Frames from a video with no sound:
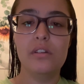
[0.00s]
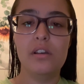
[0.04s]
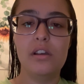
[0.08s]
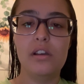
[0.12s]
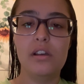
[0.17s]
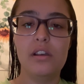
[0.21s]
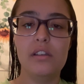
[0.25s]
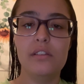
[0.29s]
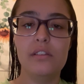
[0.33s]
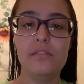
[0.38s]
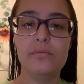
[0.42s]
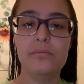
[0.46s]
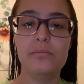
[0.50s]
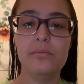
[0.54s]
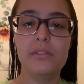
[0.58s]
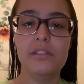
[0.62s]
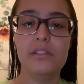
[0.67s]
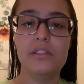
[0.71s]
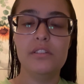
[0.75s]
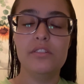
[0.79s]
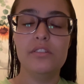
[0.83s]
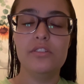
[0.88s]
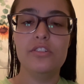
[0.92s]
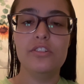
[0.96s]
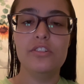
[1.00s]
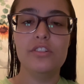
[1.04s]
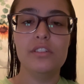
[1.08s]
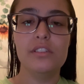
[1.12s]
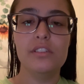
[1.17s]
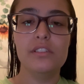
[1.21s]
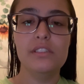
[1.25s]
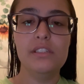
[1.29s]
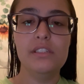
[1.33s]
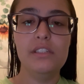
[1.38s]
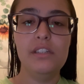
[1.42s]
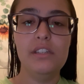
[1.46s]
I've been
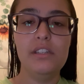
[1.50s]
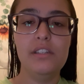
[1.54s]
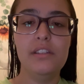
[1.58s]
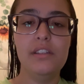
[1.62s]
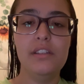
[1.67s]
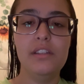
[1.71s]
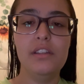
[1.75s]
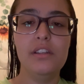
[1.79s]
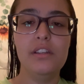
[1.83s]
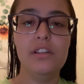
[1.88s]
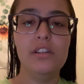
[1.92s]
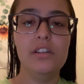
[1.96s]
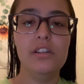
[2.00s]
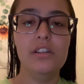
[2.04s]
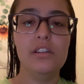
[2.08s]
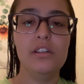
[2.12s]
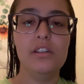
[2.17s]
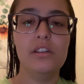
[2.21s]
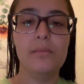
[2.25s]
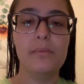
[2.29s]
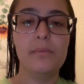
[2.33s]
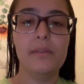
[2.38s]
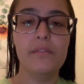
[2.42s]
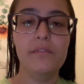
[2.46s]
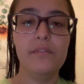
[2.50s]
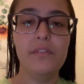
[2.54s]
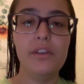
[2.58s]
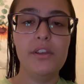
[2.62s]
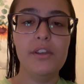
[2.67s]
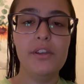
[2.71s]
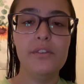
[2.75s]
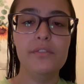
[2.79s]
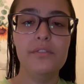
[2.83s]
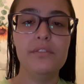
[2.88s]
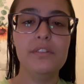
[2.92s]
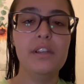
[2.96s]
just sitting here and on my
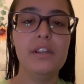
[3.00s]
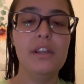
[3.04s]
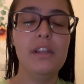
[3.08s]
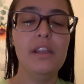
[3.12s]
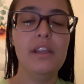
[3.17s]
phone,